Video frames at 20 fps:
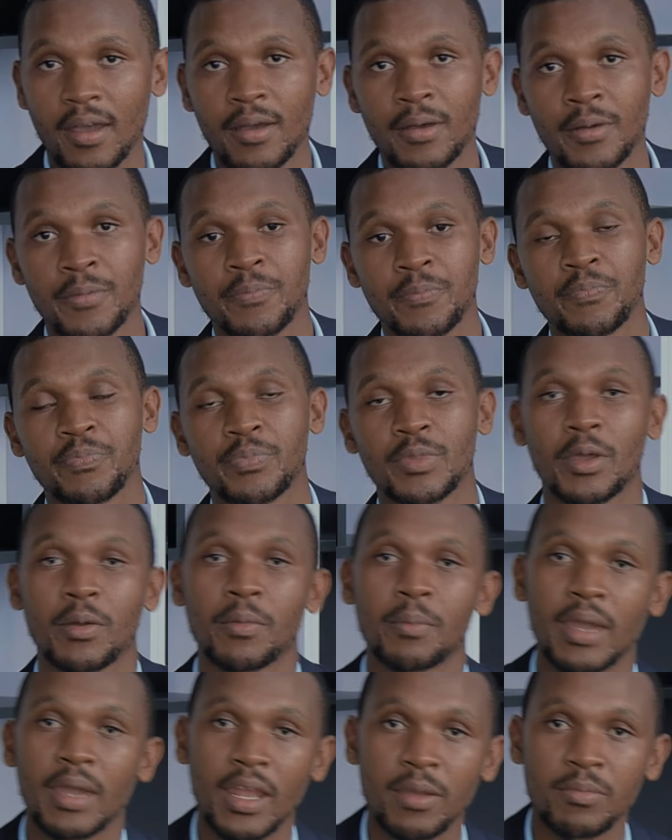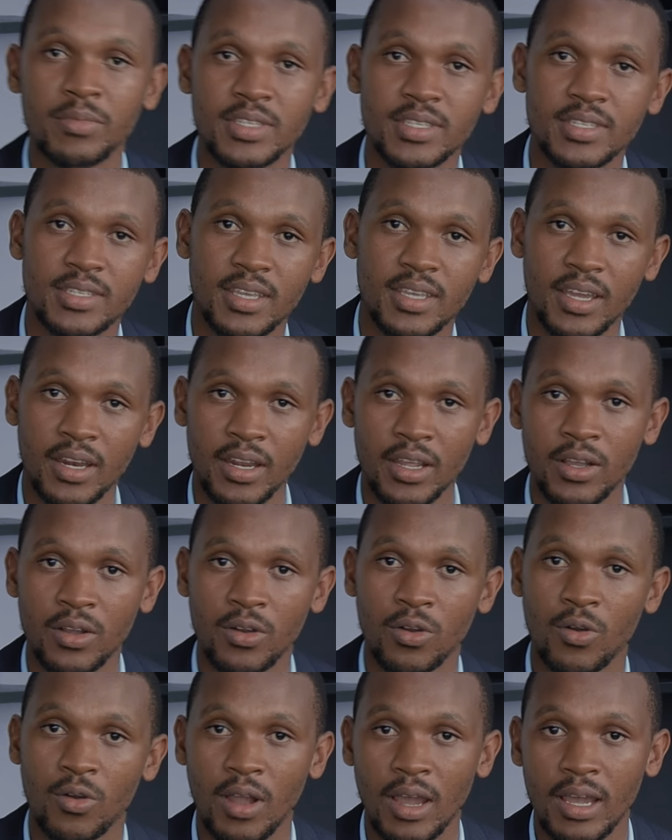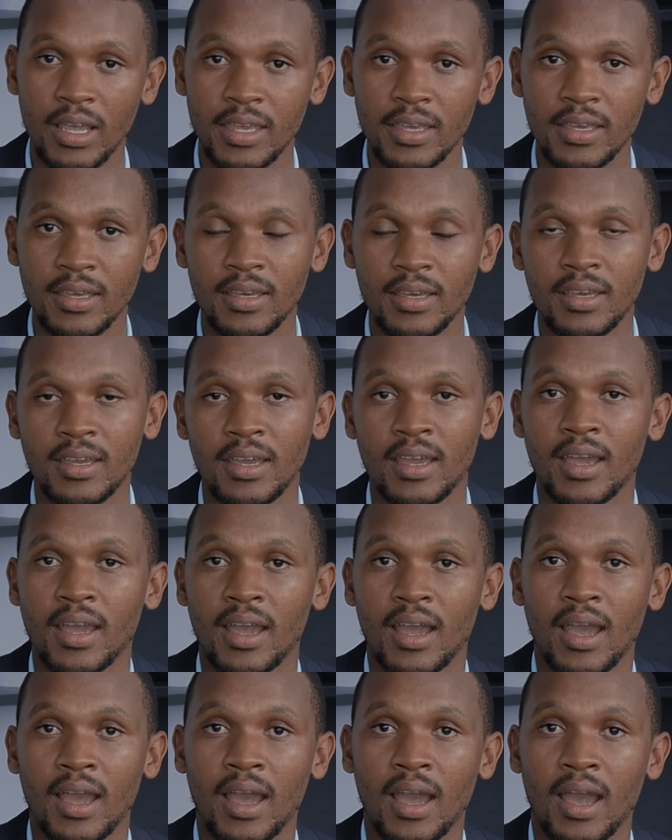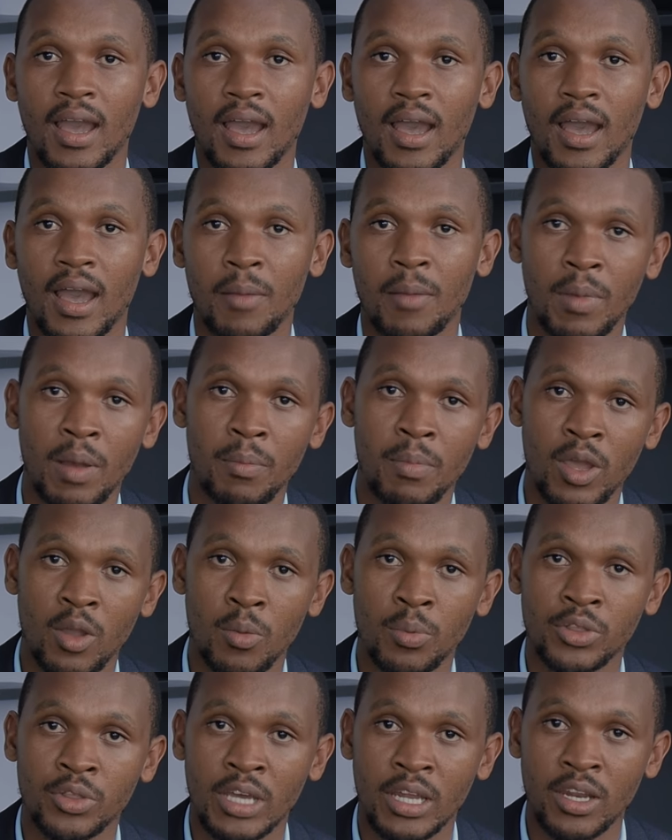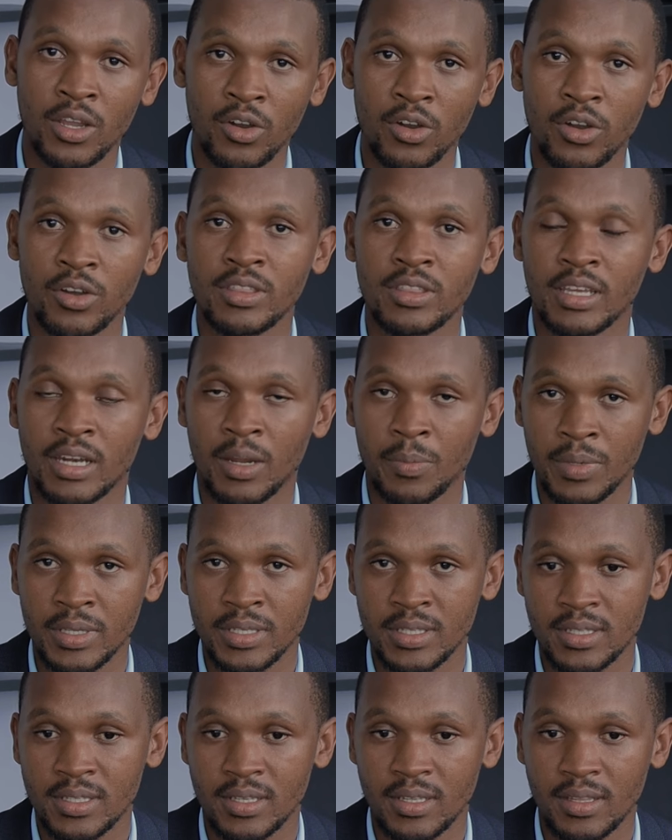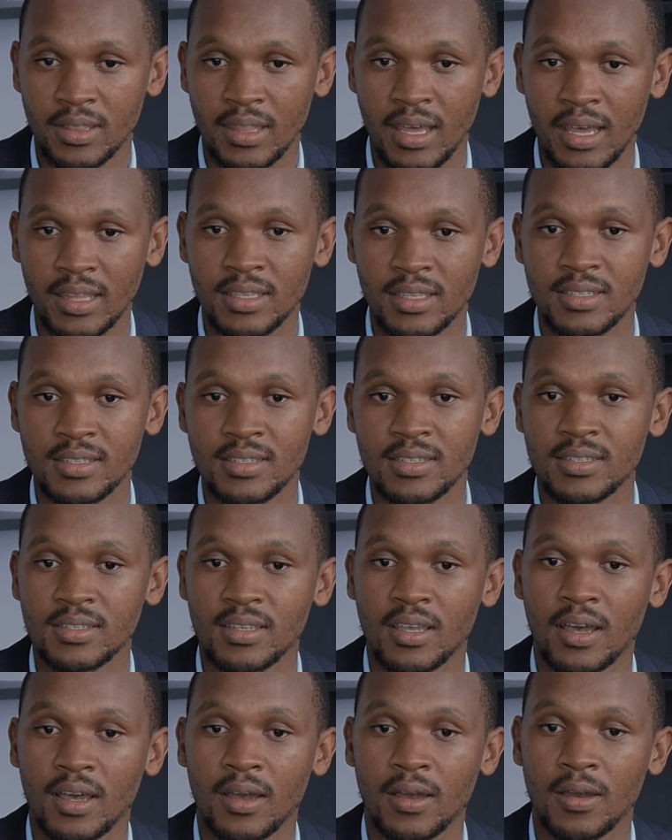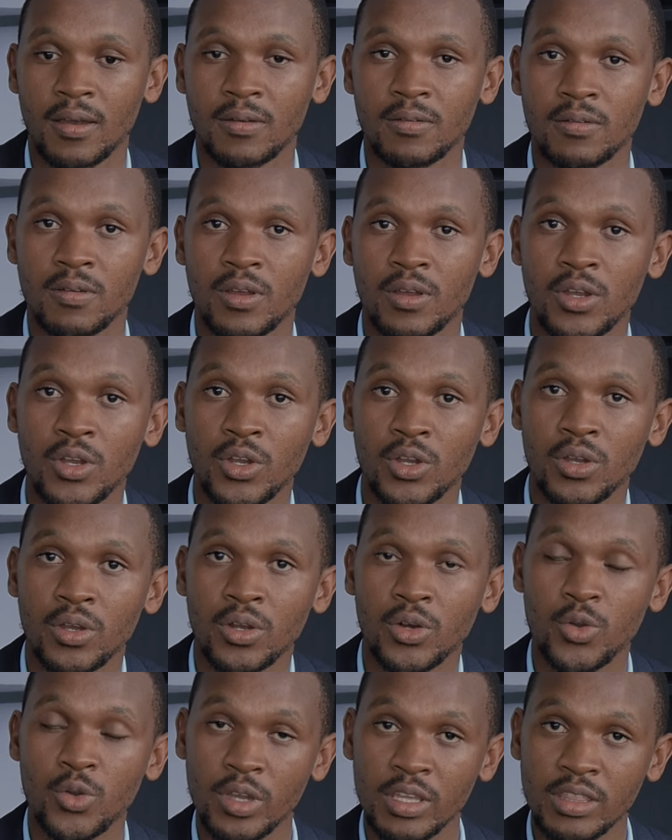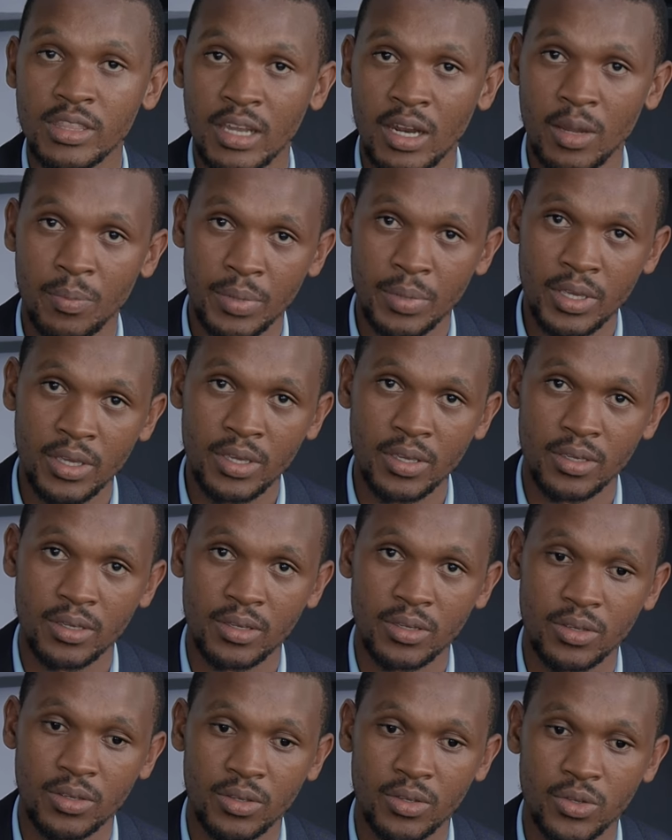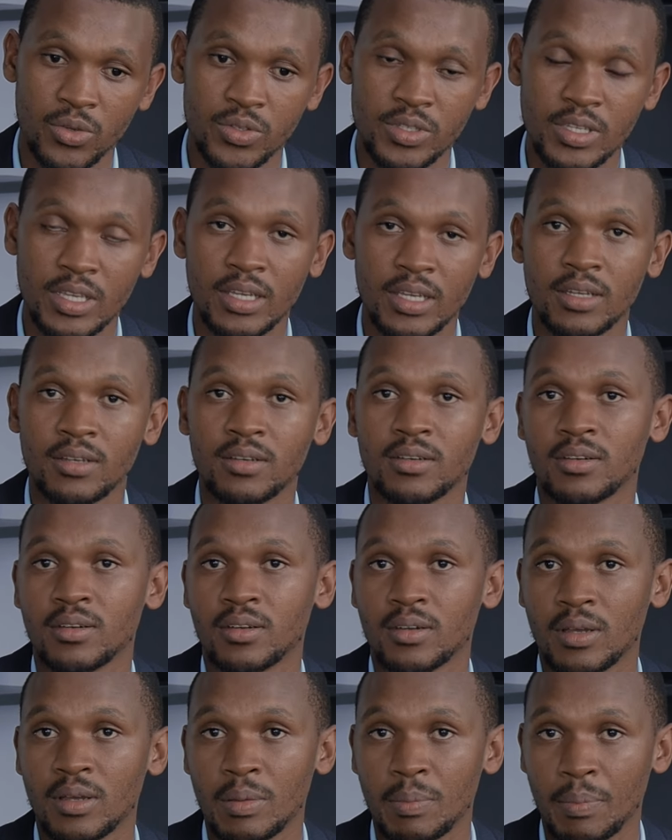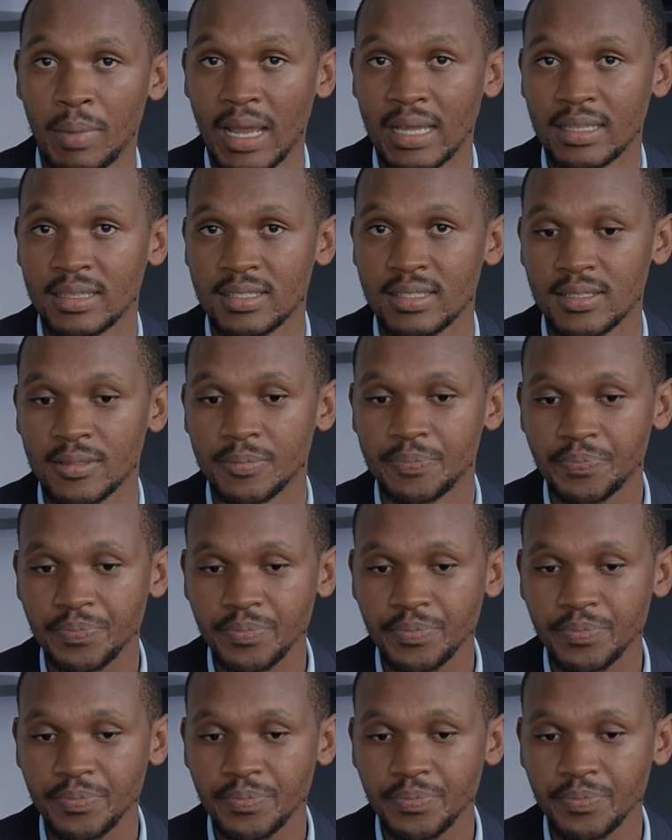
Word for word: um, my name is erick ongaki i'm a biobotanical therapist that is uh, doing therapy using plants